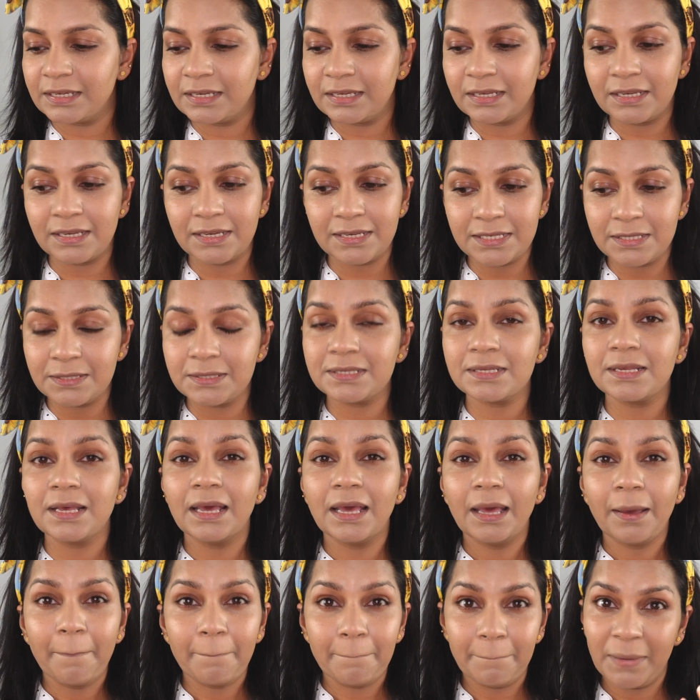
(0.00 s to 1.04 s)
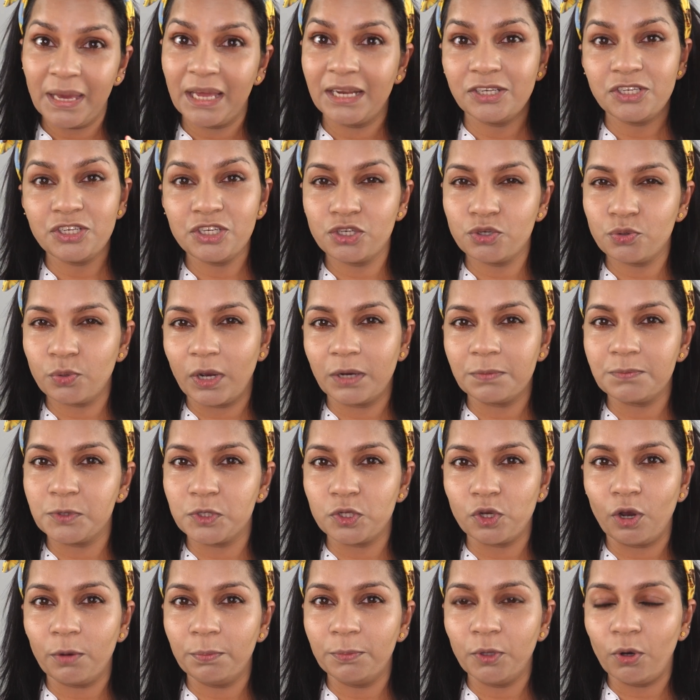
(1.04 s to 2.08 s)
it is meant to
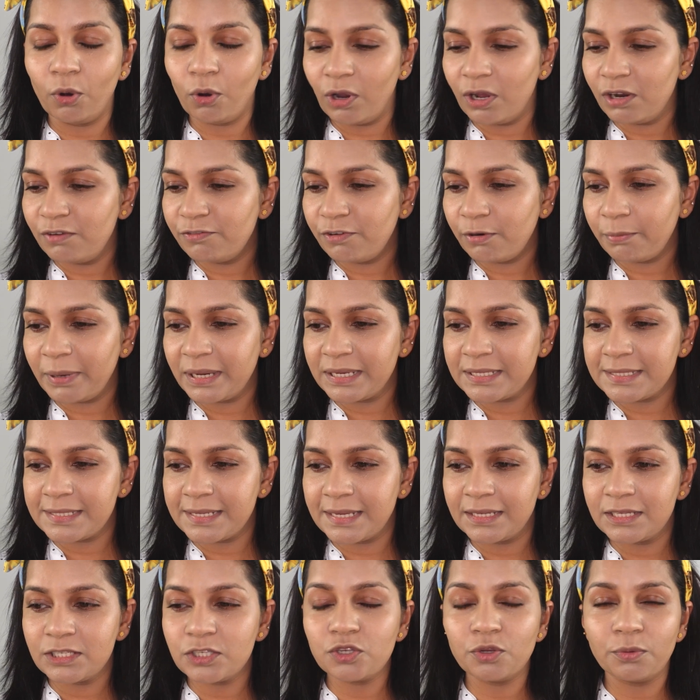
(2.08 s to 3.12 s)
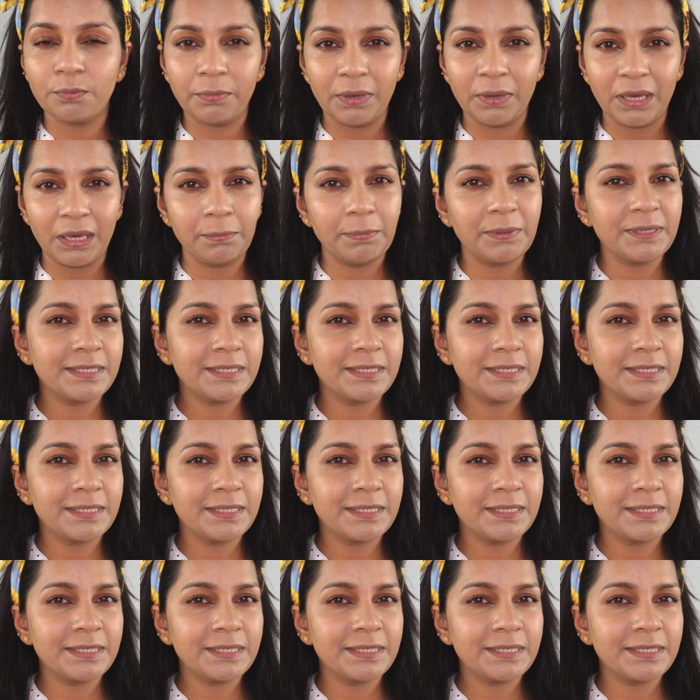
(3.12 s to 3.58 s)
absorb the oil from my skin, so maybe